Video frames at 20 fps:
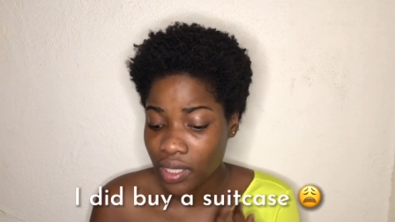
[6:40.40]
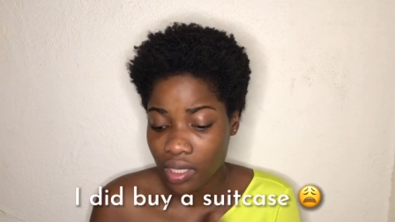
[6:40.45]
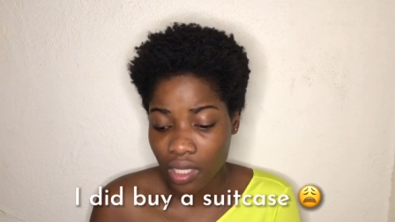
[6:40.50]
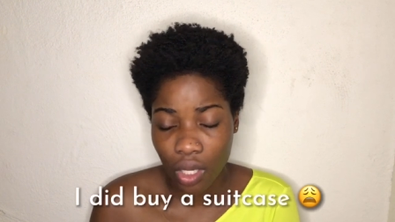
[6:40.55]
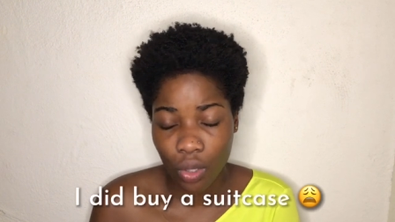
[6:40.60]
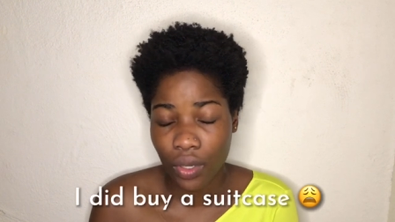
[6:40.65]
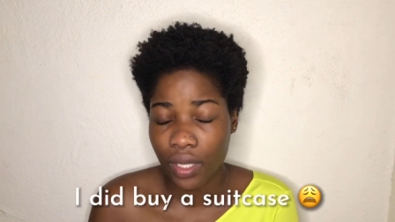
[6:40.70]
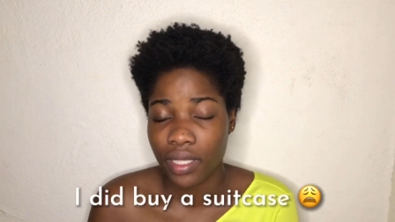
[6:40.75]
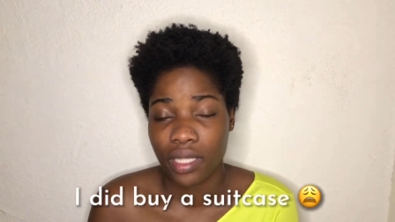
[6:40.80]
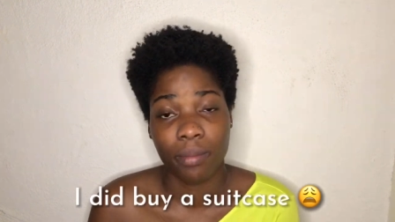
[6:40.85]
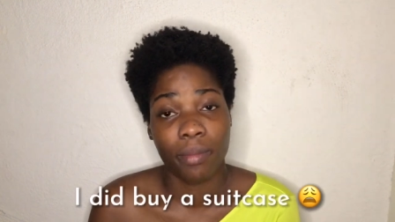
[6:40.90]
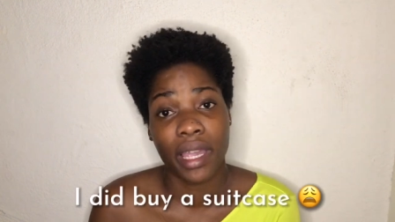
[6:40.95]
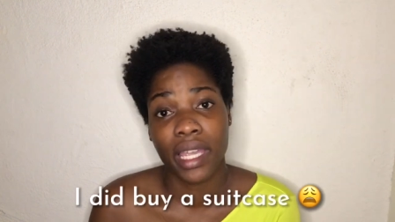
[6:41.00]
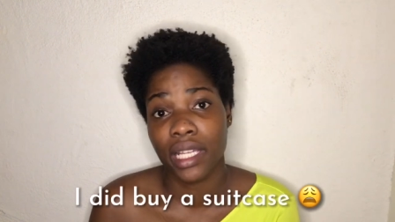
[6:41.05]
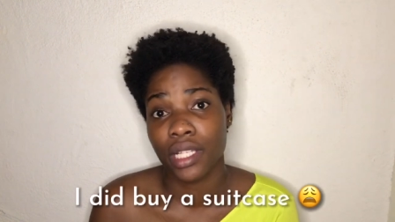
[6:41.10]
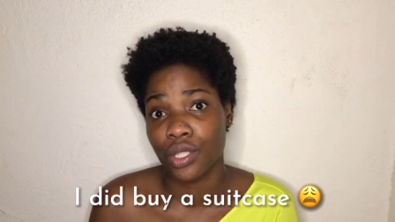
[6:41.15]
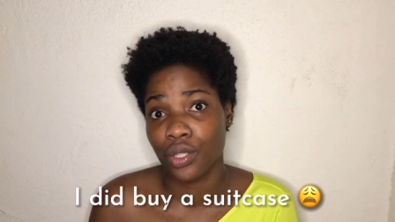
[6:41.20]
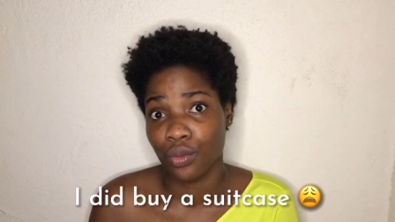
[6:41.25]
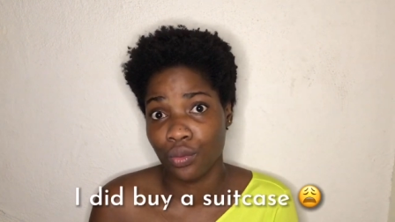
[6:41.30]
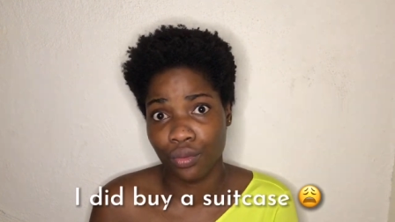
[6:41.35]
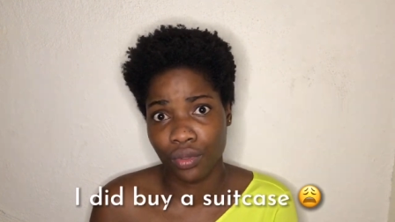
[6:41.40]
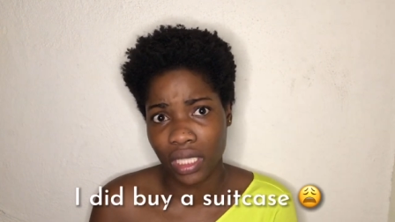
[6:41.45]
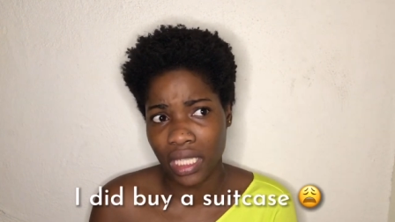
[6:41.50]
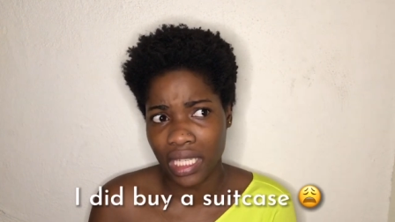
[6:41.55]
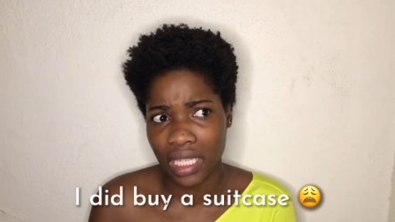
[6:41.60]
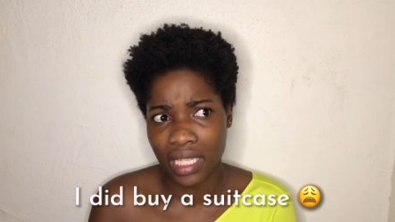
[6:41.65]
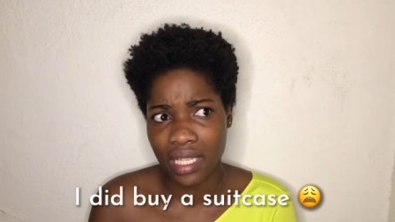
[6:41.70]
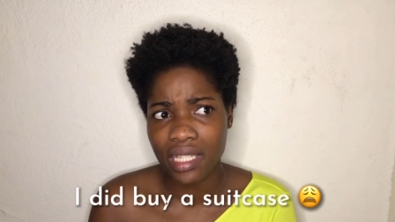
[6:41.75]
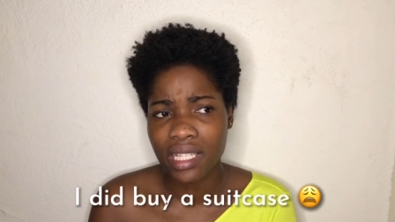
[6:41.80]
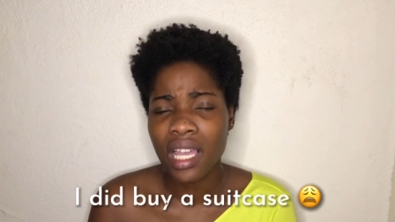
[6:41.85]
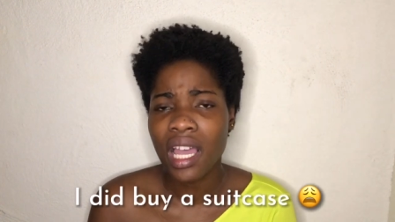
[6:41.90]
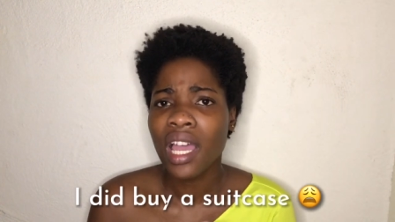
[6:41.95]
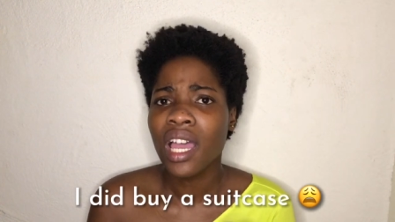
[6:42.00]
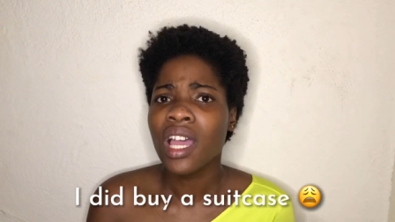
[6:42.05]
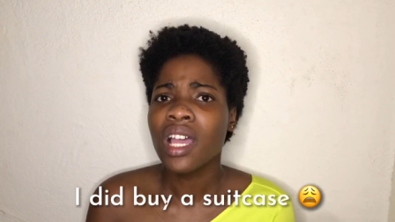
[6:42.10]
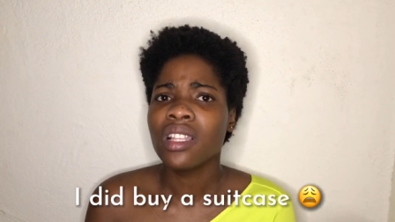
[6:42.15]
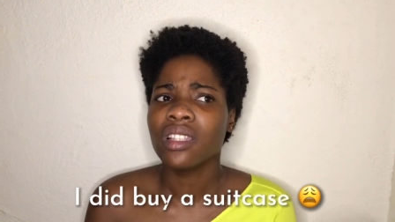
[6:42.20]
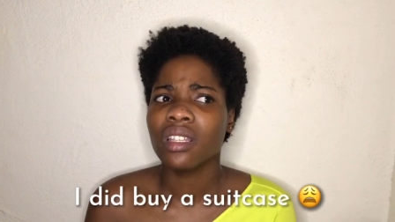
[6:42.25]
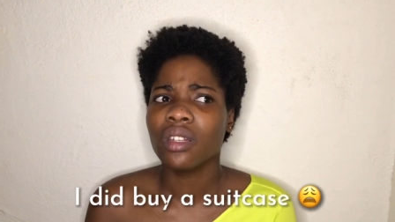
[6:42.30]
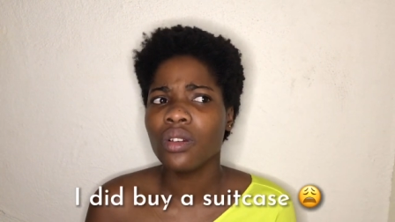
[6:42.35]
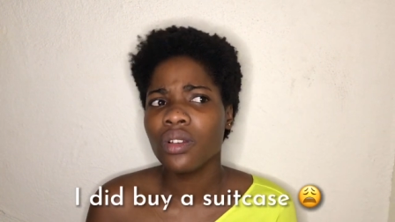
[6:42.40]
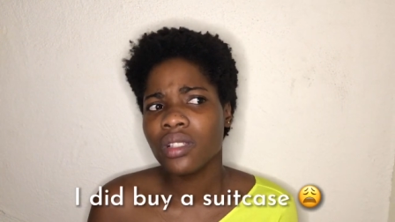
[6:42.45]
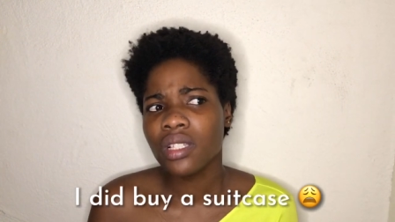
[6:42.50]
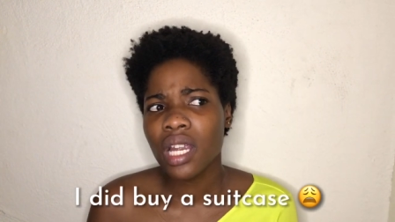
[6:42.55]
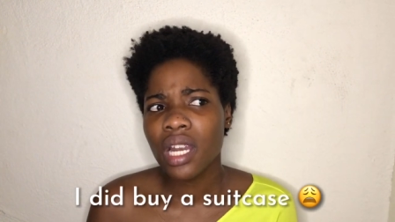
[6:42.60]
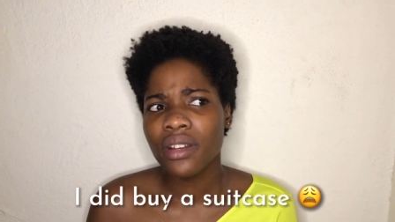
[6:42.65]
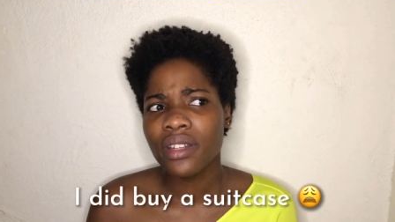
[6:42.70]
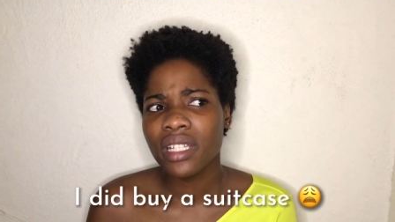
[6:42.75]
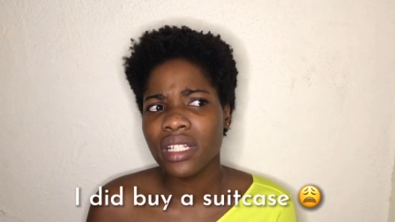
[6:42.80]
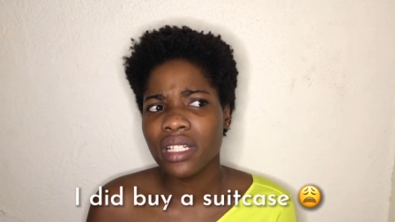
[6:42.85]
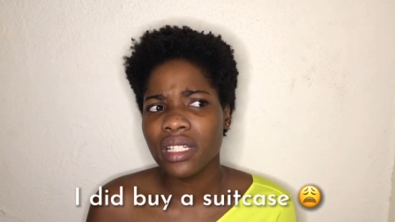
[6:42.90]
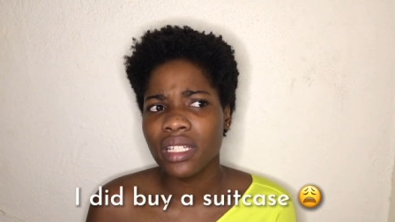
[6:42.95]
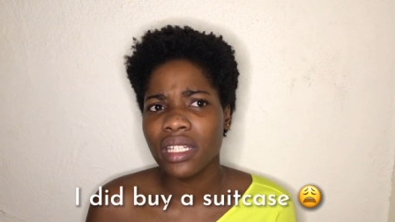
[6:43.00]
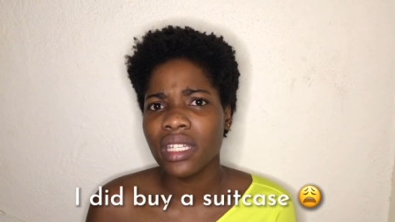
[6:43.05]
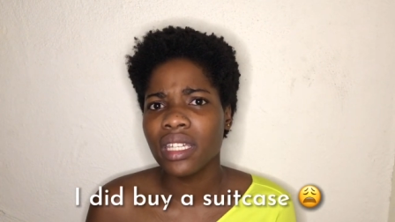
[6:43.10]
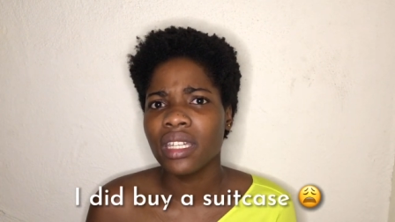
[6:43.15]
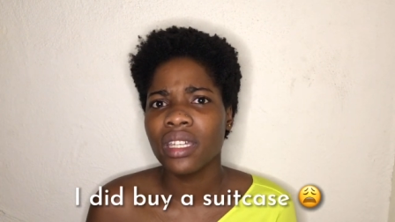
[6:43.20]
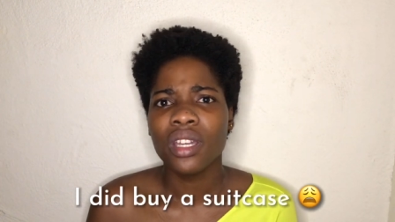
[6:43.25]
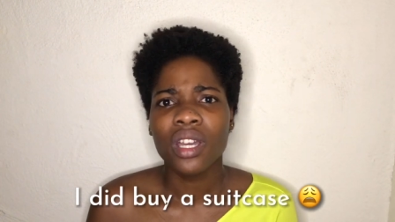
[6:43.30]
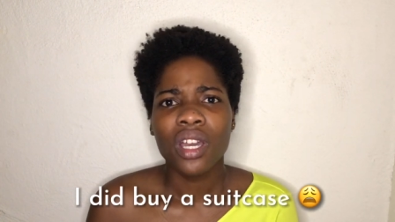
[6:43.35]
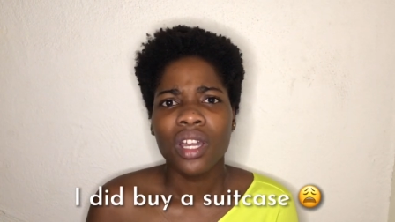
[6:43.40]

going to buy a suitcase. So those are really